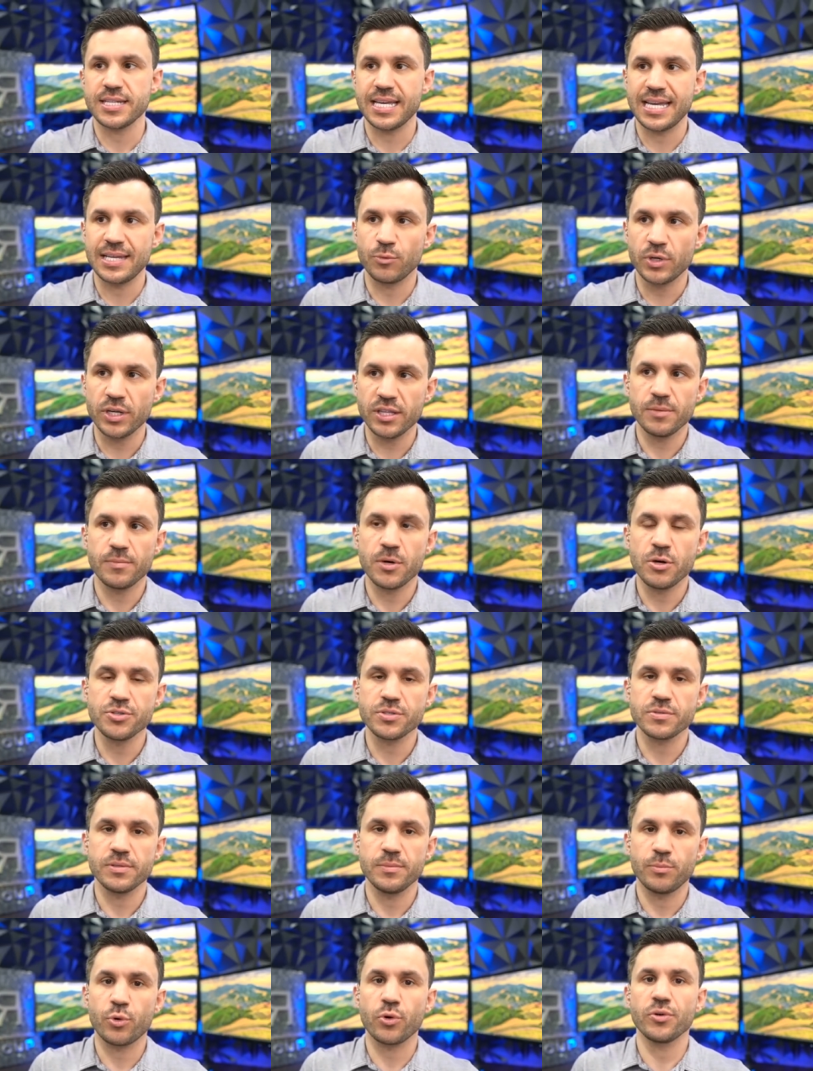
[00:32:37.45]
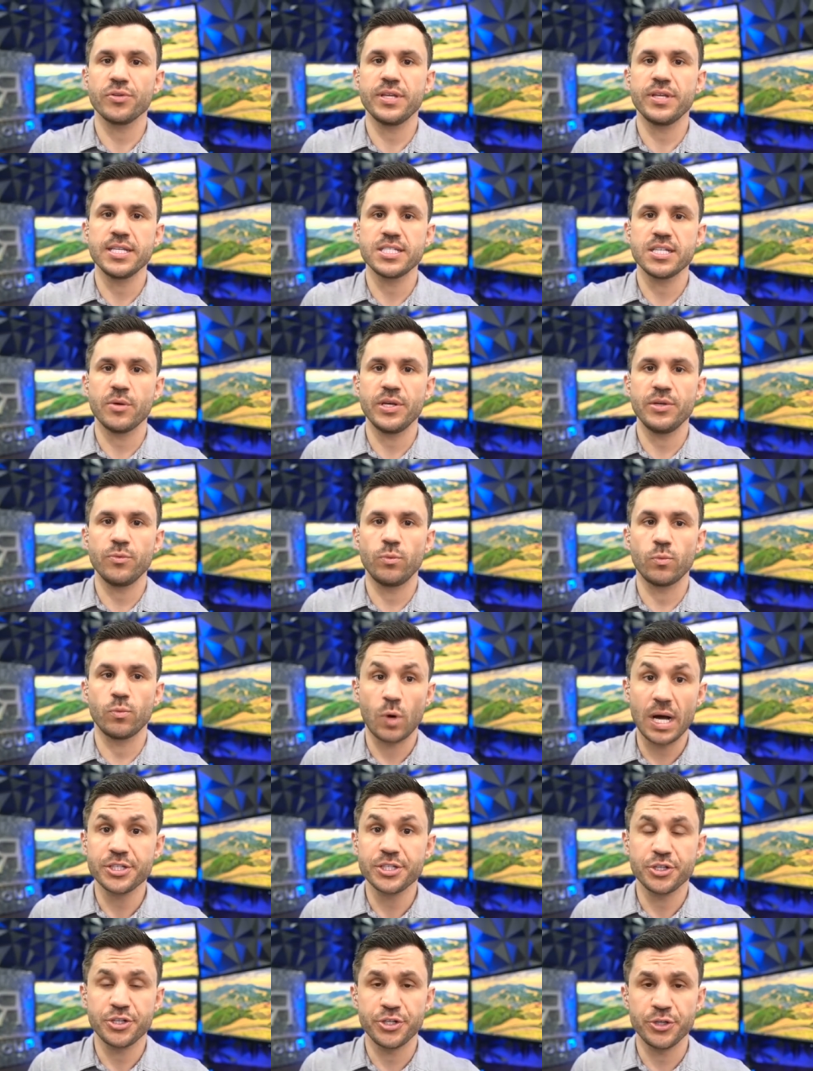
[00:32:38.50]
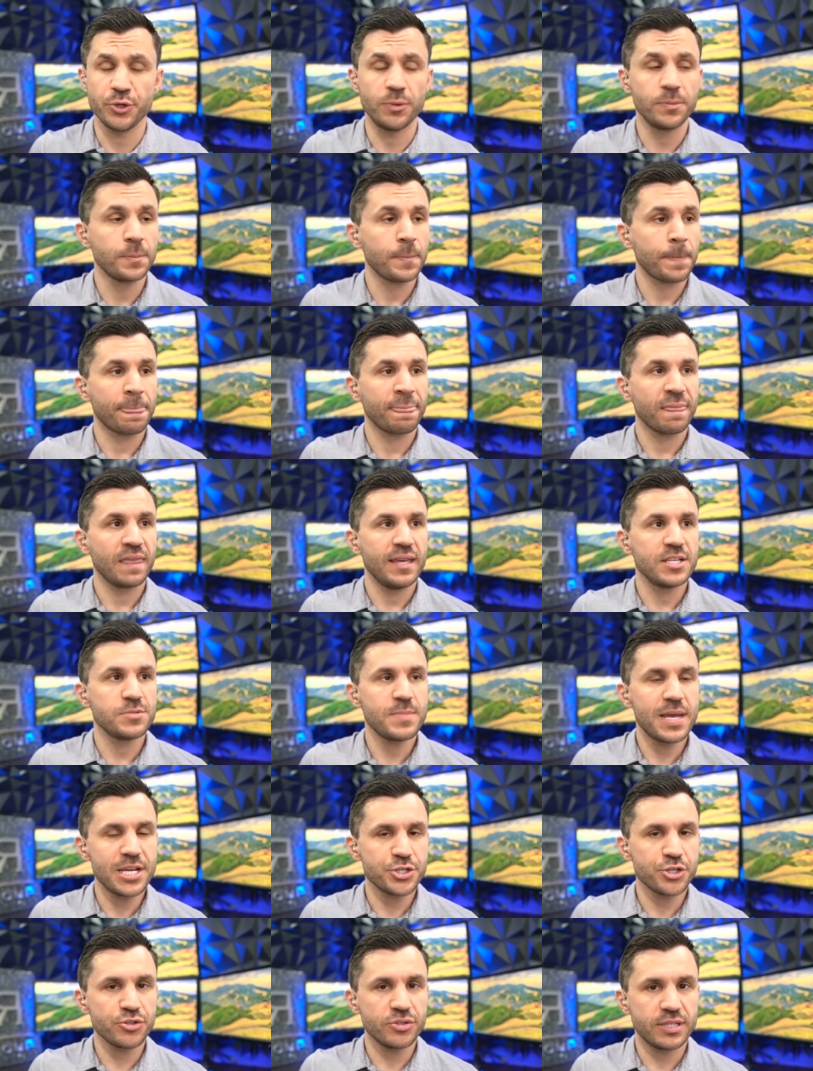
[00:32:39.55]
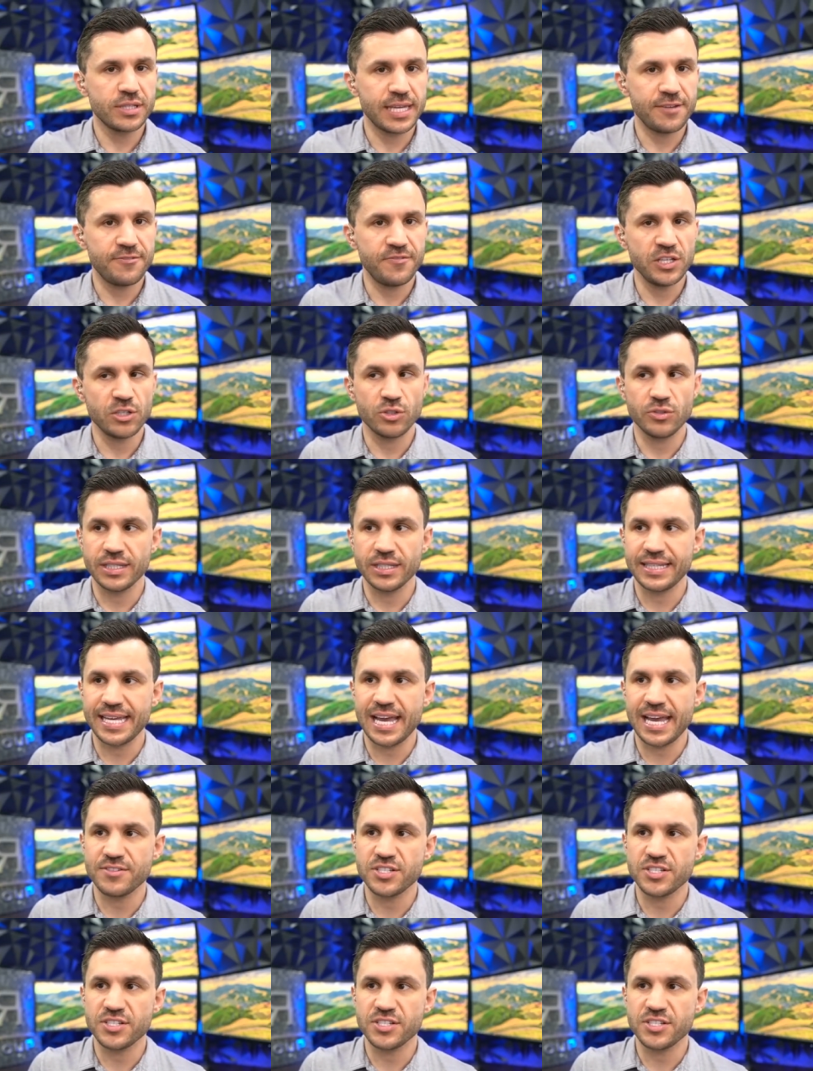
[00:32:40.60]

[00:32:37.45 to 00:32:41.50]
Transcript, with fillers: And one of the most important things that we want to do is make sure that they feel that they have